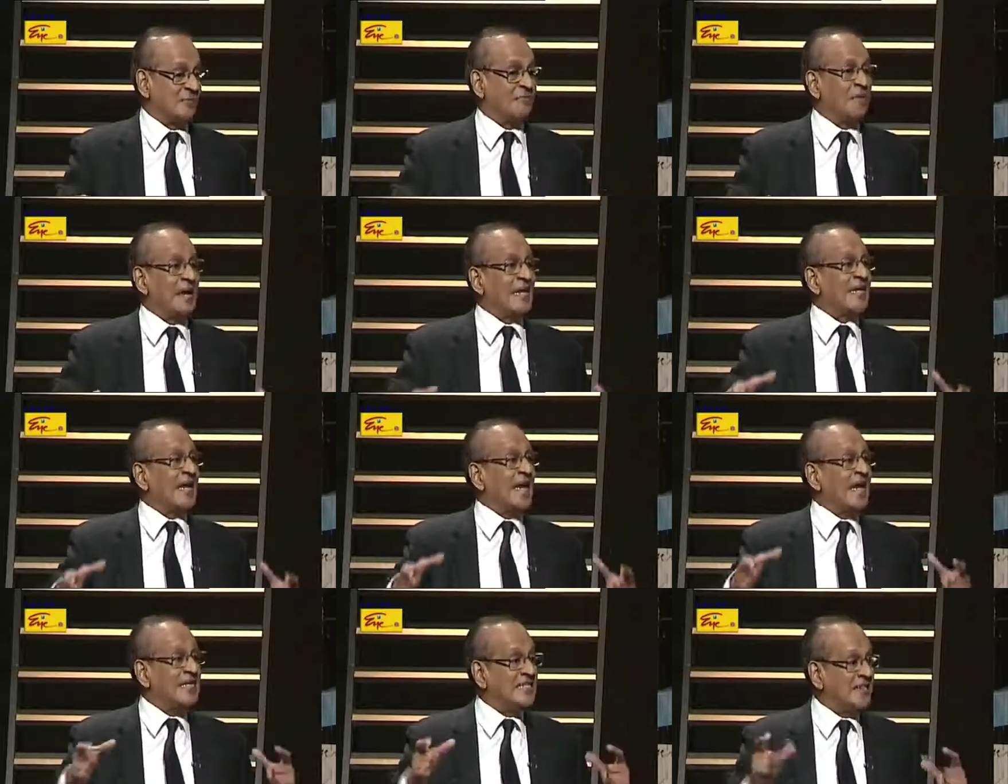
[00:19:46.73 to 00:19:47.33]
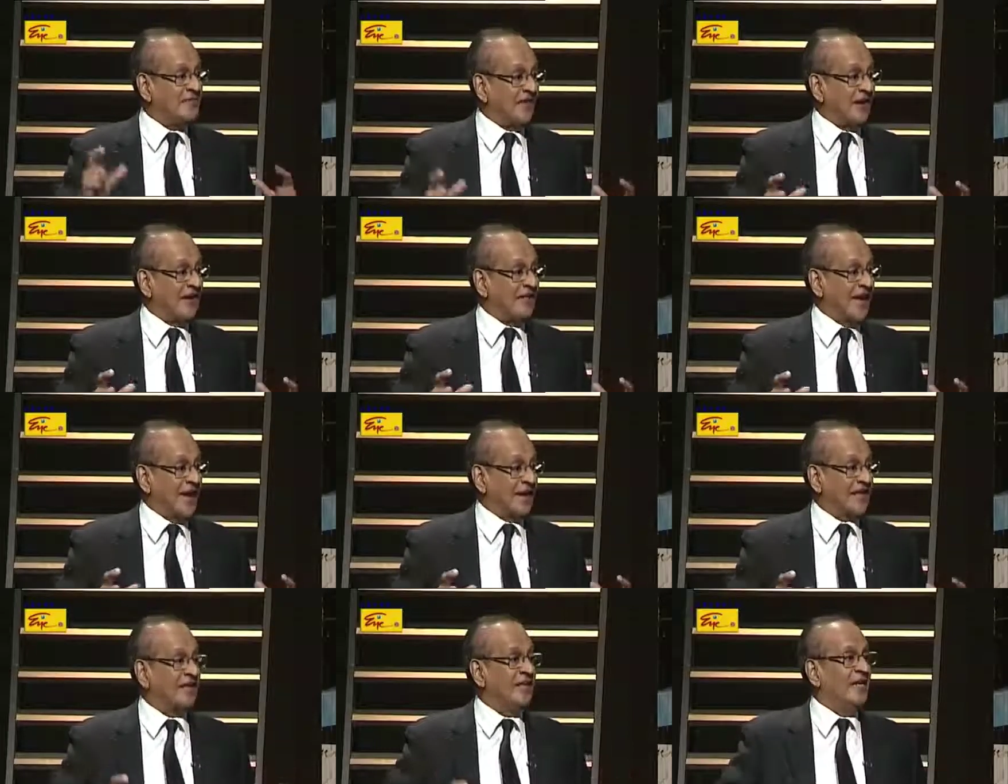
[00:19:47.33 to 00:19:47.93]
Yes. But 95
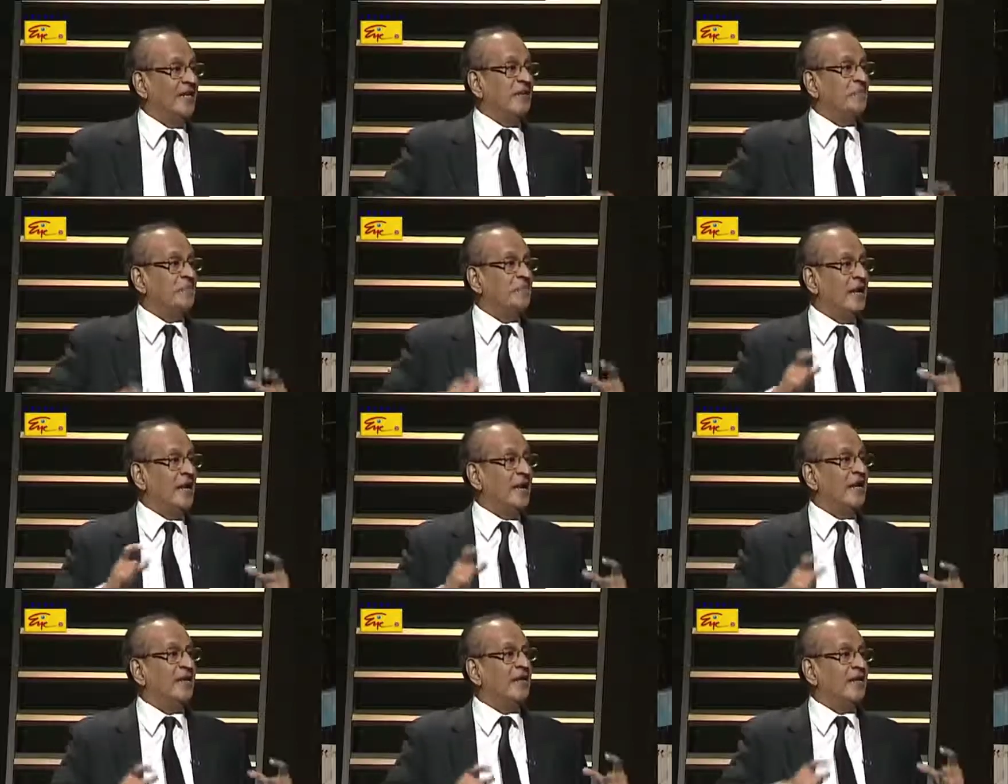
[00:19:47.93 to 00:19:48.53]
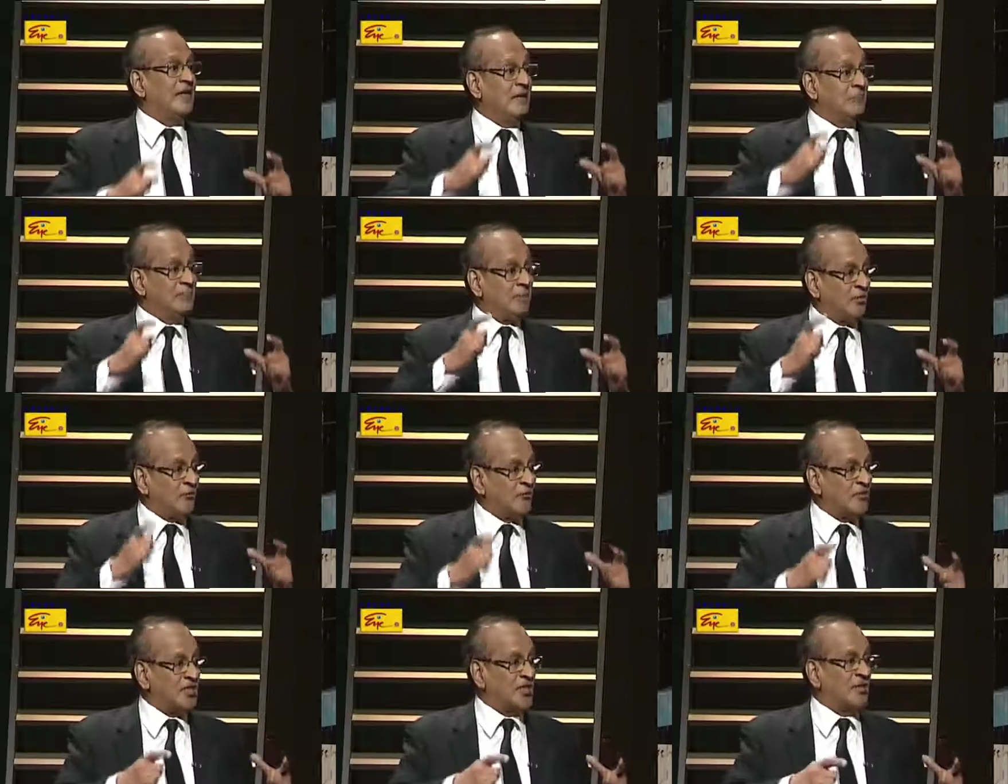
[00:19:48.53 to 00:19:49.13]
Act made a
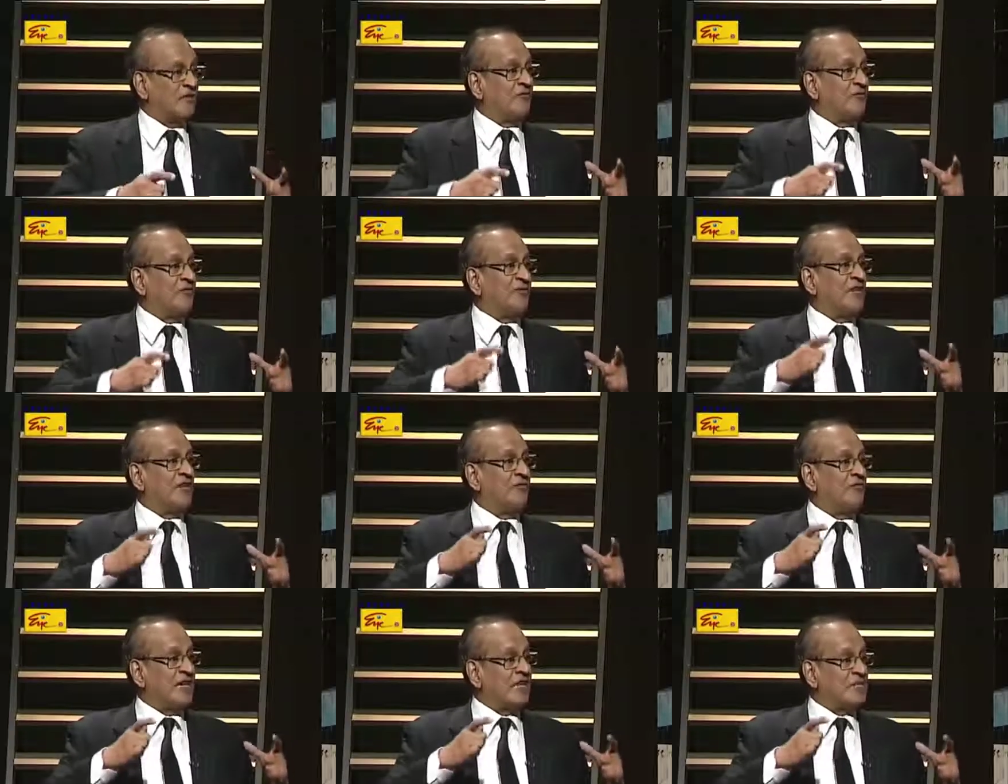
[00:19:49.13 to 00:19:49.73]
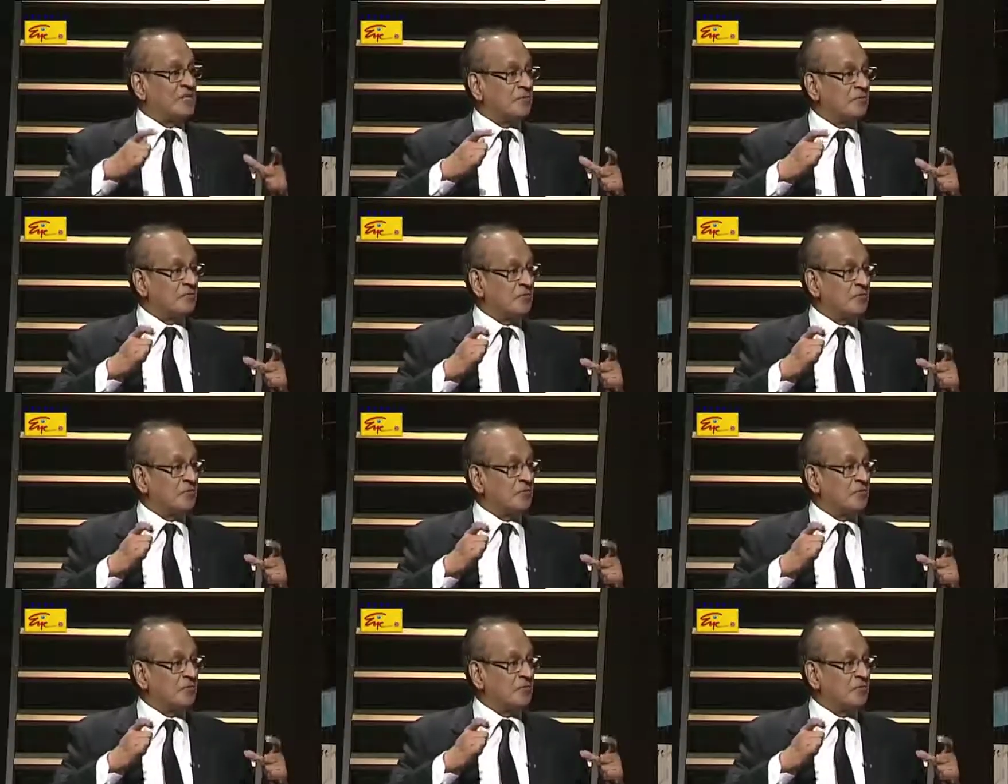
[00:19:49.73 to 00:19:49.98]
provision for the very